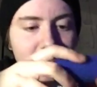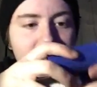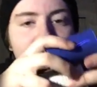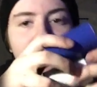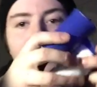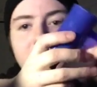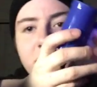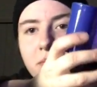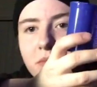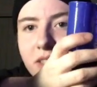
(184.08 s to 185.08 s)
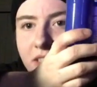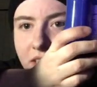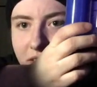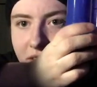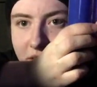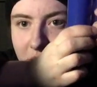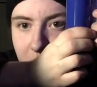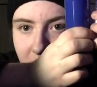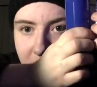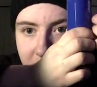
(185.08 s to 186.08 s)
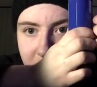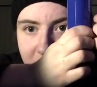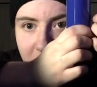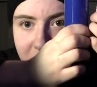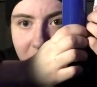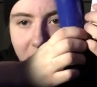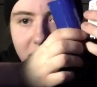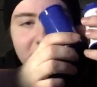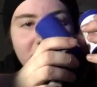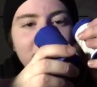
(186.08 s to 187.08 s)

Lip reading: And then there are some little bottles that we got